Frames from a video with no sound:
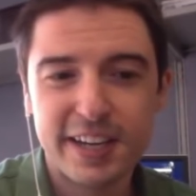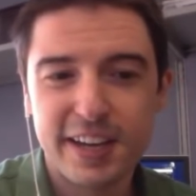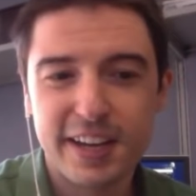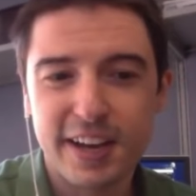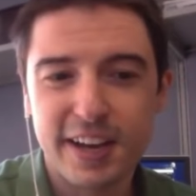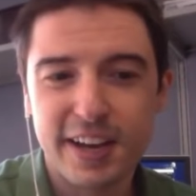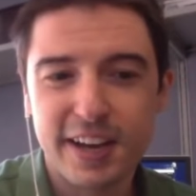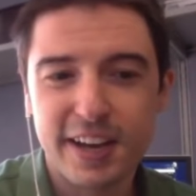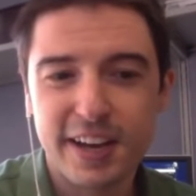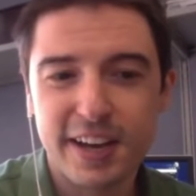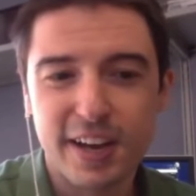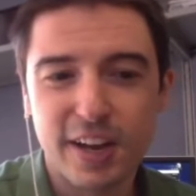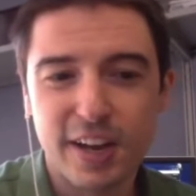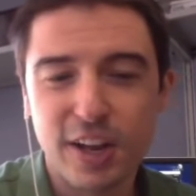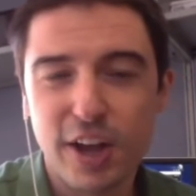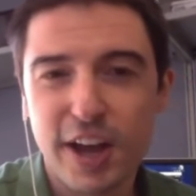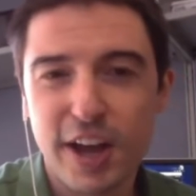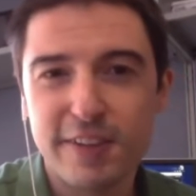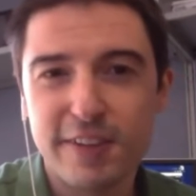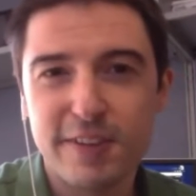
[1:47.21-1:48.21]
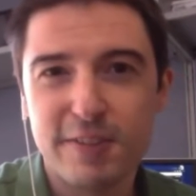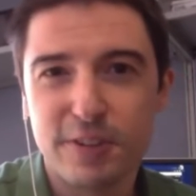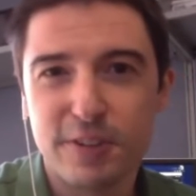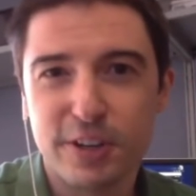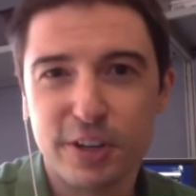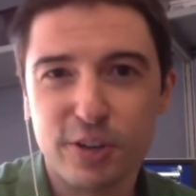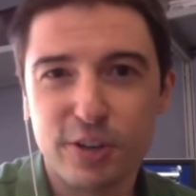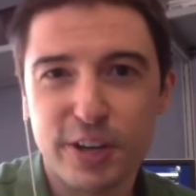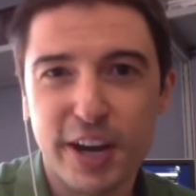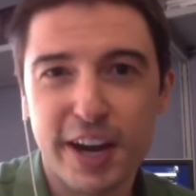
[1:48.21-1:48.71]
a lot of different
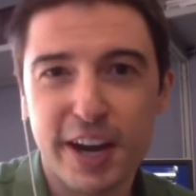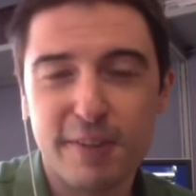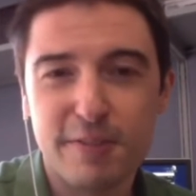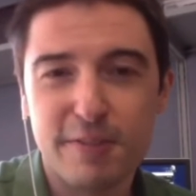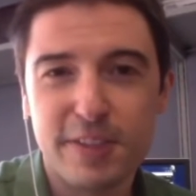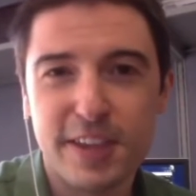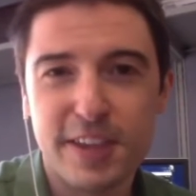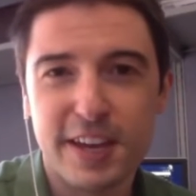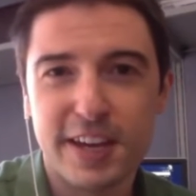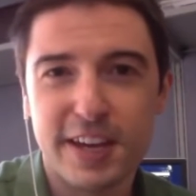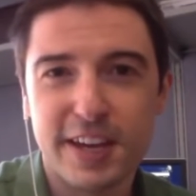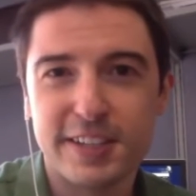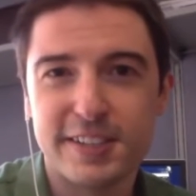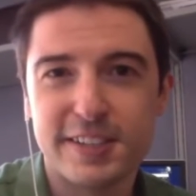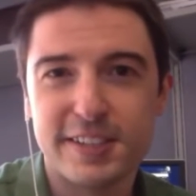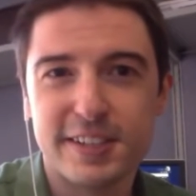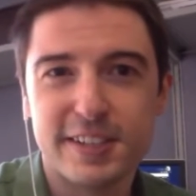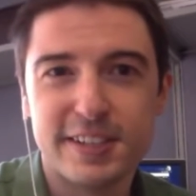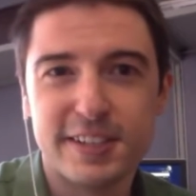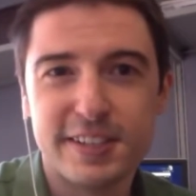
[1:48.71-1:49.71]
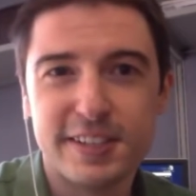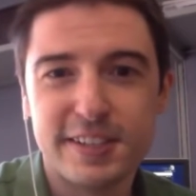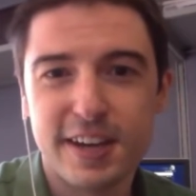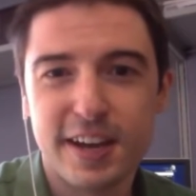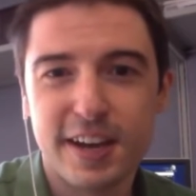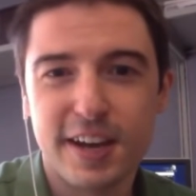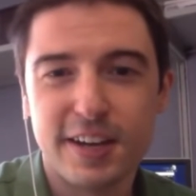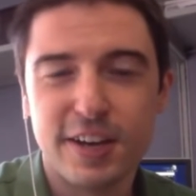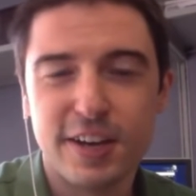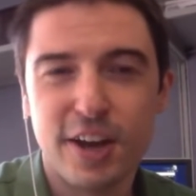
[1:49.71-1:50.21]
creative things, and
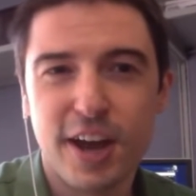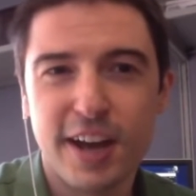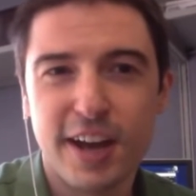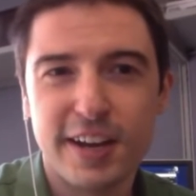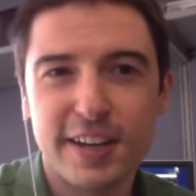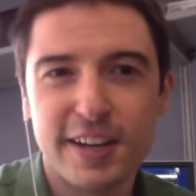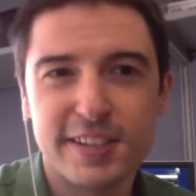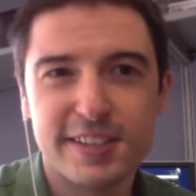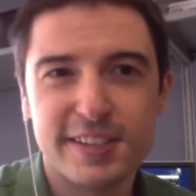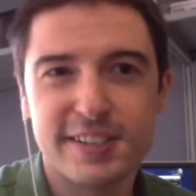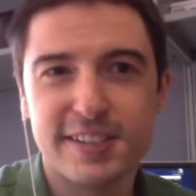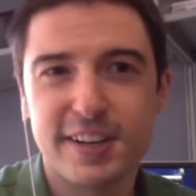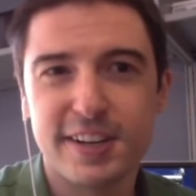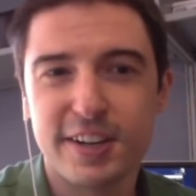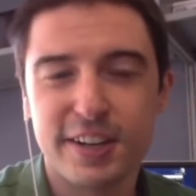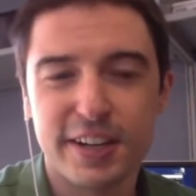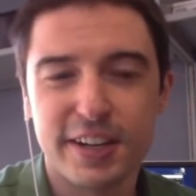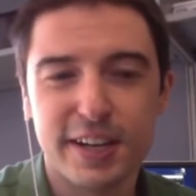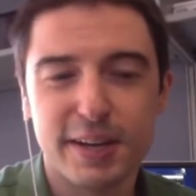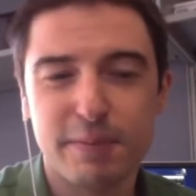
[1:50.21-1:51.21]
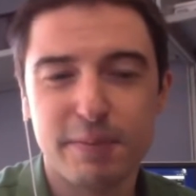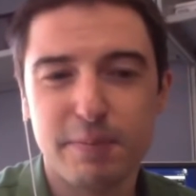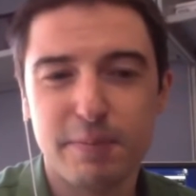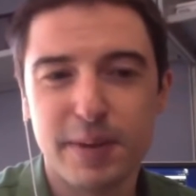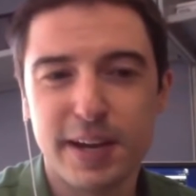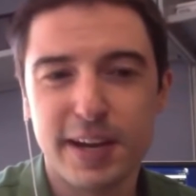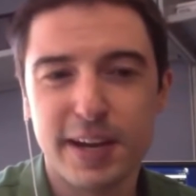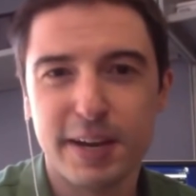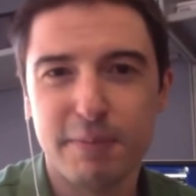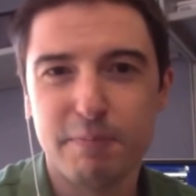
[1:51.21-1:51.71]
not necessarily
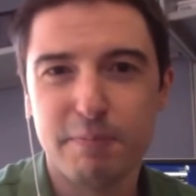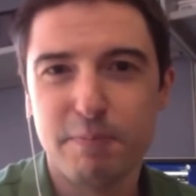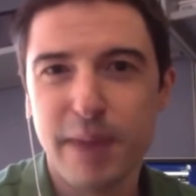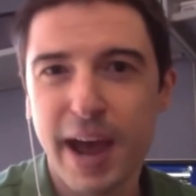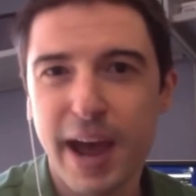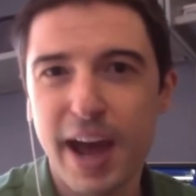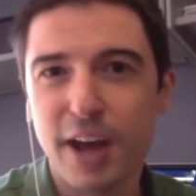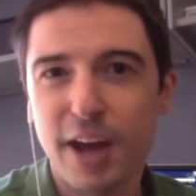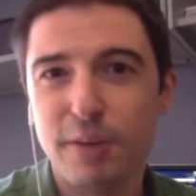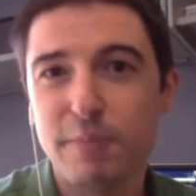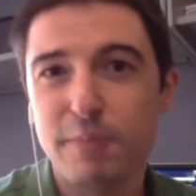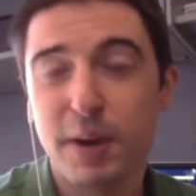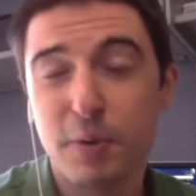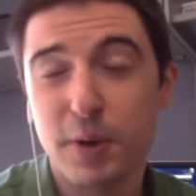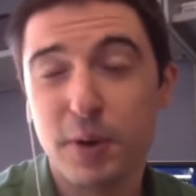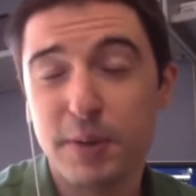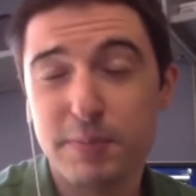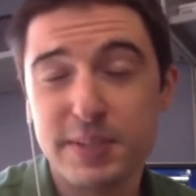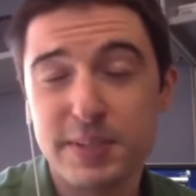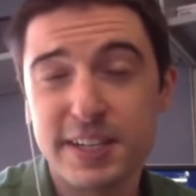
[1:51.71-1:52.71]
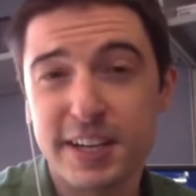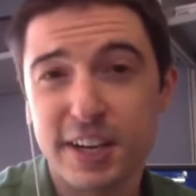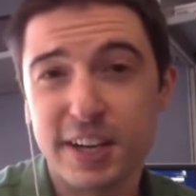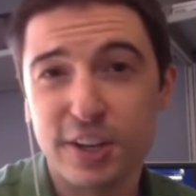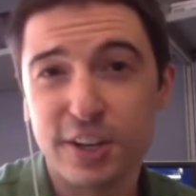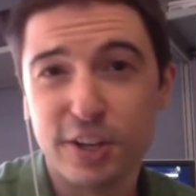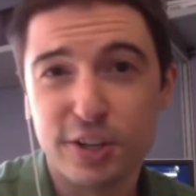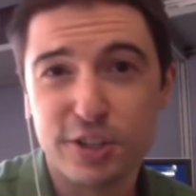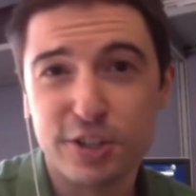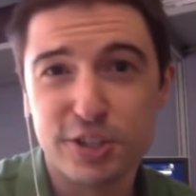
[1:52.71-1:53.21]
being bound by one
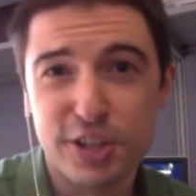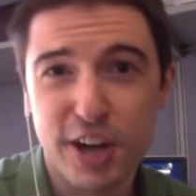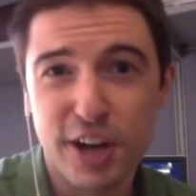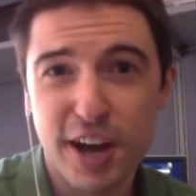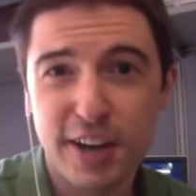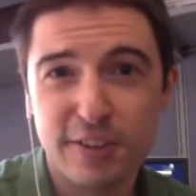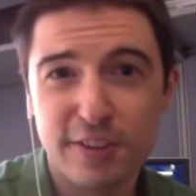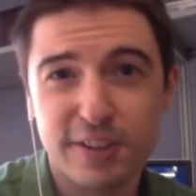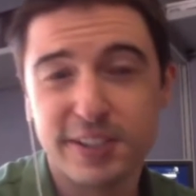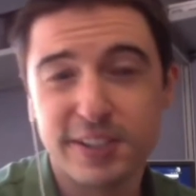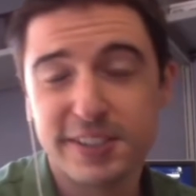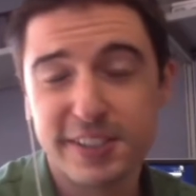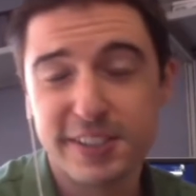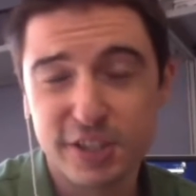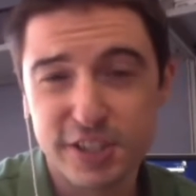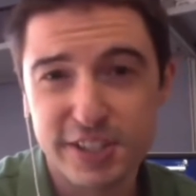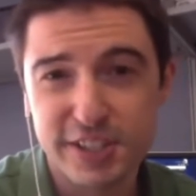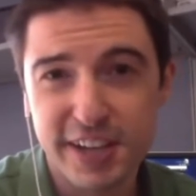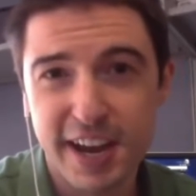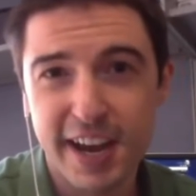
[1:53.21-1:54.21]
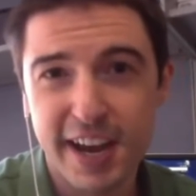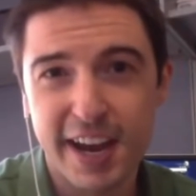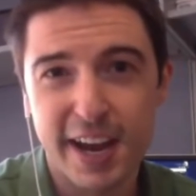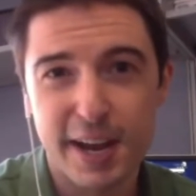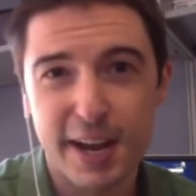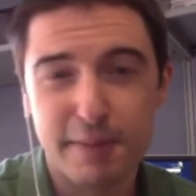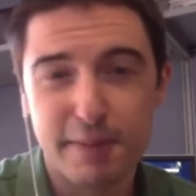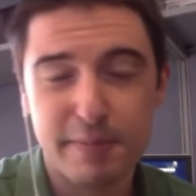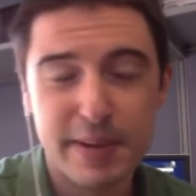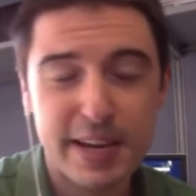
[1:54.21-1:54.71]
particular genre, such as I
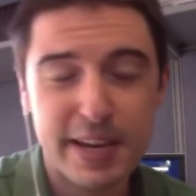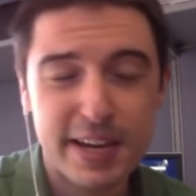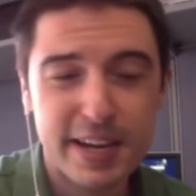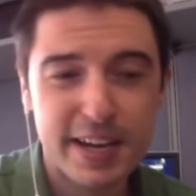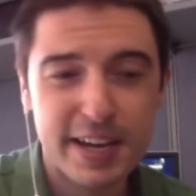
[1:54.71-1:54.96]
am,